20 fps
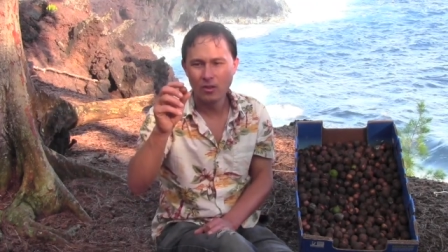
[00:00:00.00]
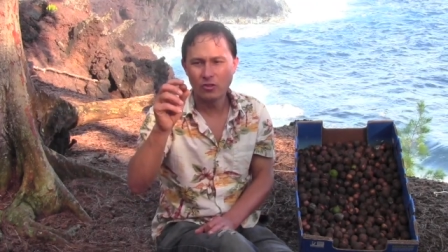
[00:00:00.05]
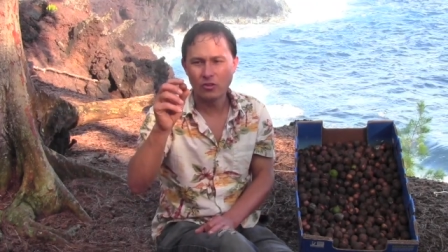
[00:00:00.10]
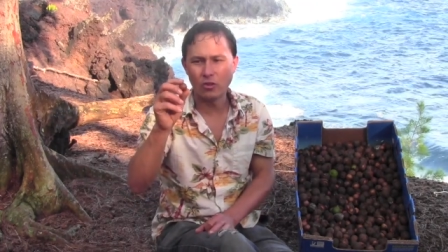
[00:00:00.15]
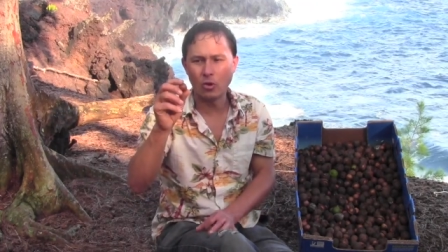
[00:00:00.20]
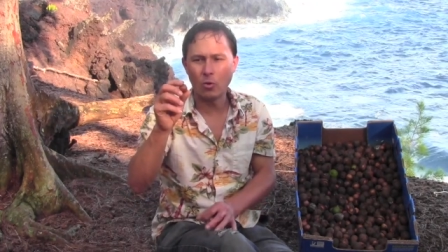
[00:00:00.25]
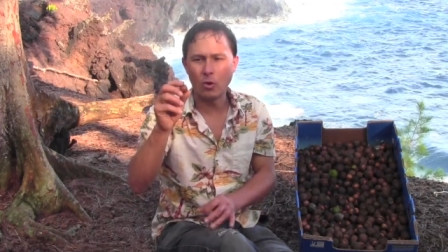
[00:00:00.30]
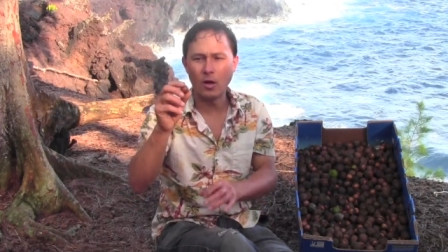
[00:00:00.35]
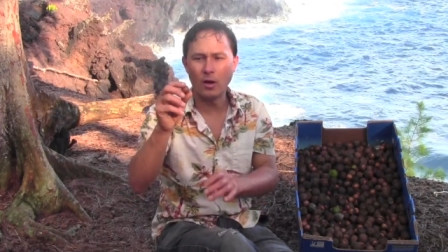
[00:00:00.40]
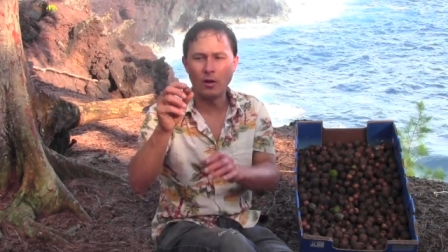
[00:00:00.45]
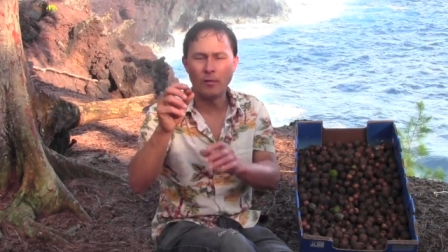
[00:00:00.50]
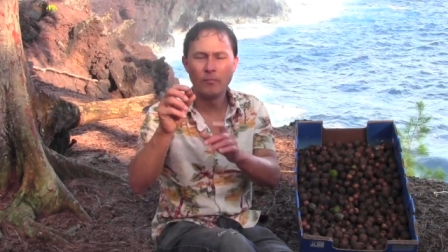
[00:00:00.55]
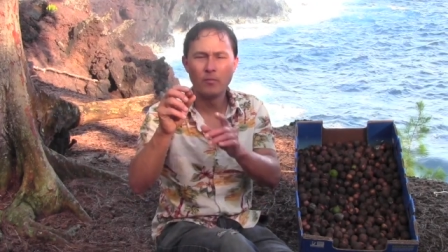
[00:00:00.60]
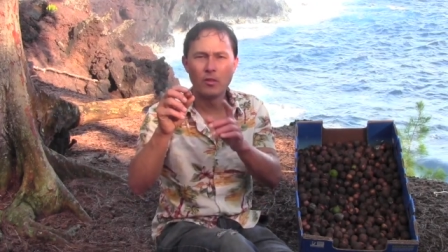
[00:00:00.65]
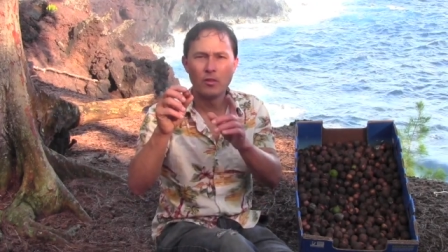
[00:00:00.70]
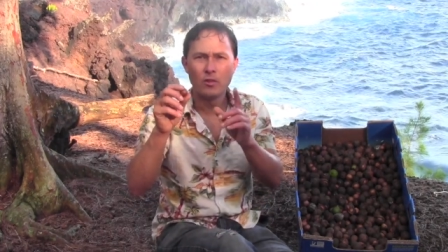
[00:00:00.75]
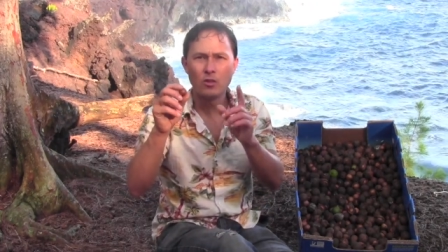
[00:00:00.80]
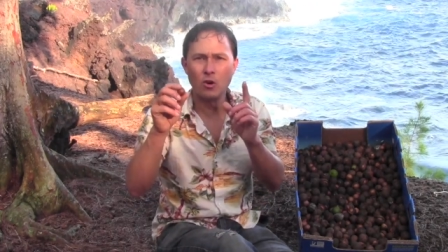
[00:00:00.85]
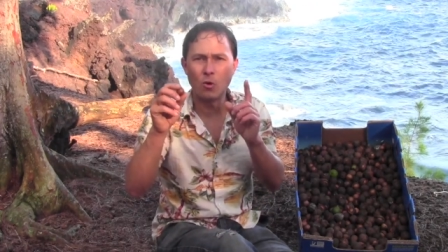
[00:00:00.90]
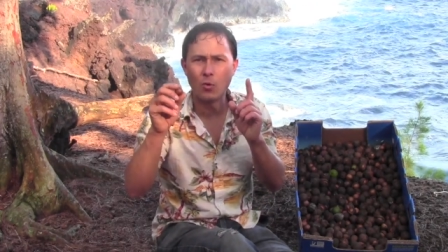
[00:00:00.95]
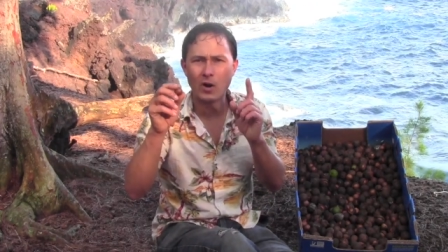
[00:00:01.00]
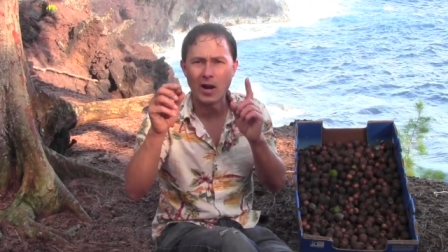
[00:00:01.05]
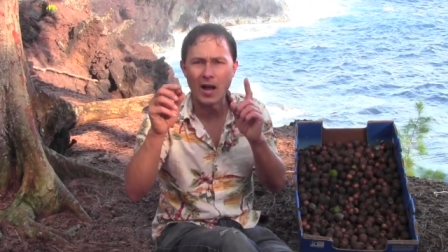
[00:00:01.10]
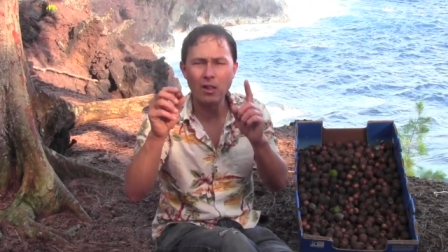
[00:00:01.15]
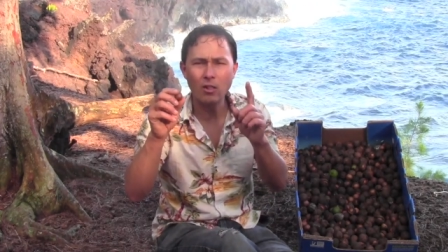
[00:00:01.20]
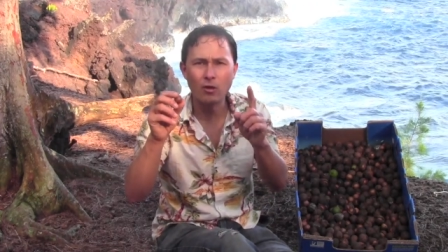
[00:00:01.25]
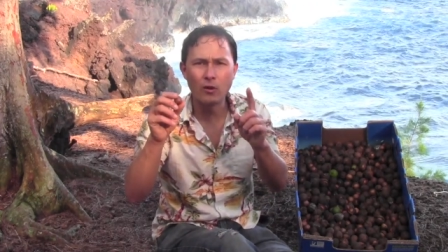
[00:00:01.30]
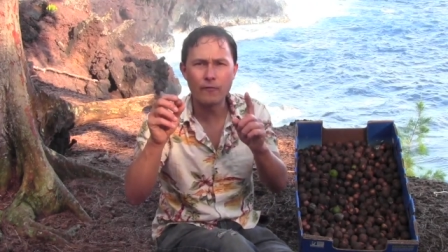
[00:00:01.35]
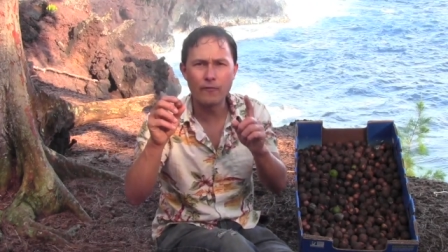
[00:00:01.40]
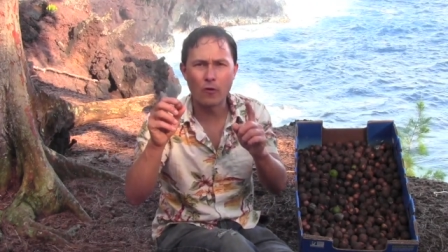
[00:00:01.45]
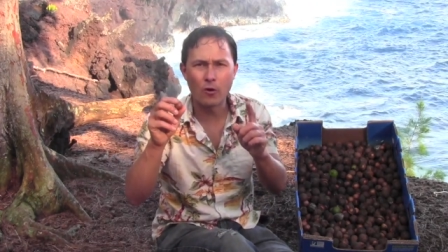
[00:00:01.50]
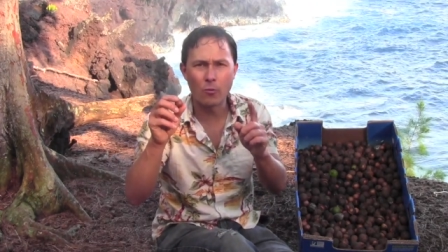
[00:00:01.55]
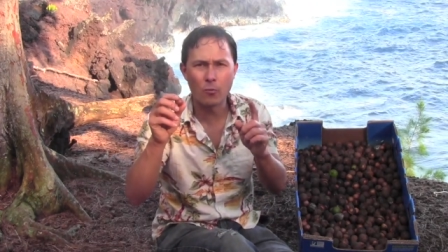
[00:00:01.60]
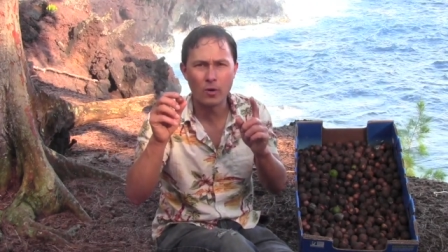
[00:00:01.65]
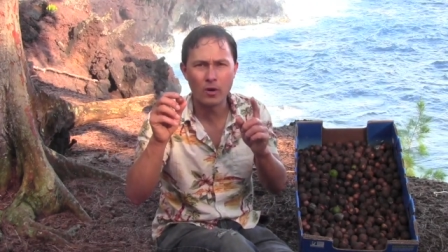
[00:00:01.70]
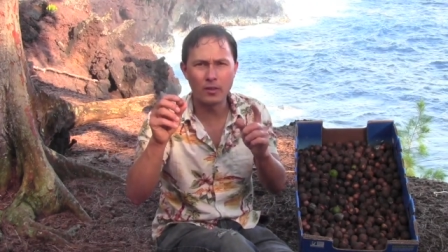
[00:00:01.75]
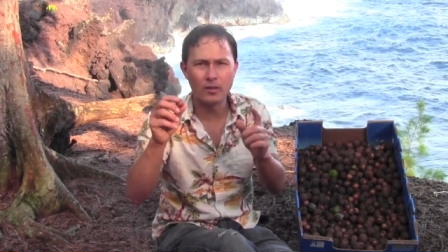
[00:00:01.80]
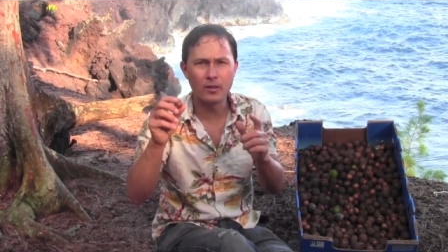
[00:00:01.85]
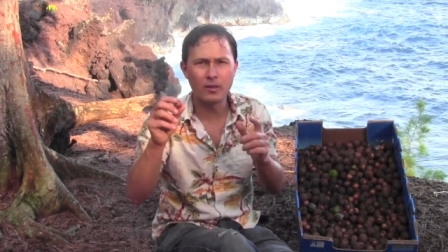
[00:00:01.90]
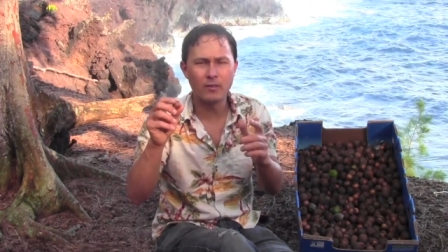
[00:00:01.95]
So, uh, you know, what I look for
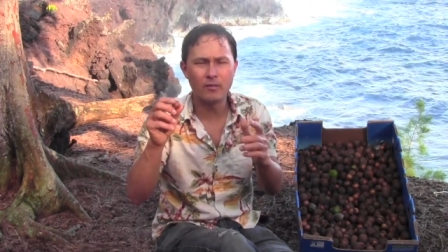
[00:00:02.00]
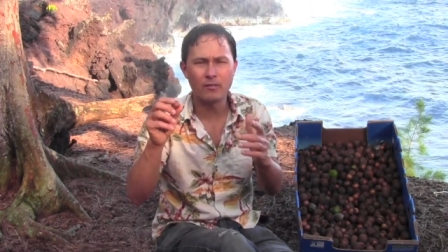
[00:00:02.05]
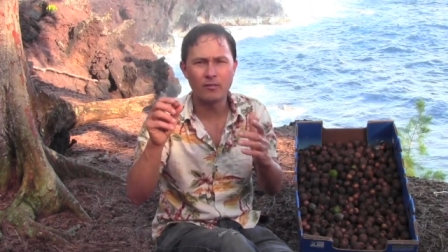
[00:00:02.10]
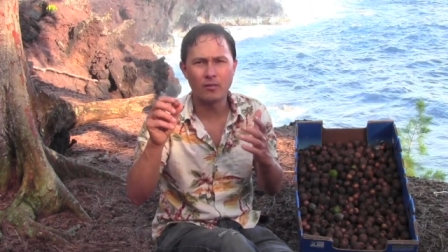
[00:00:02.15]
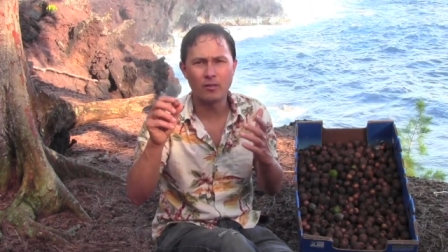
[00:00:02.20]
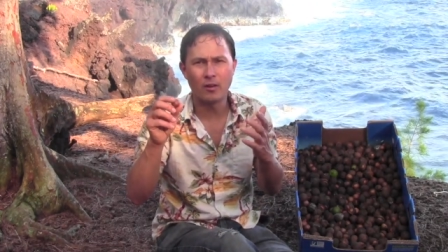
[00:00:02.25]
really,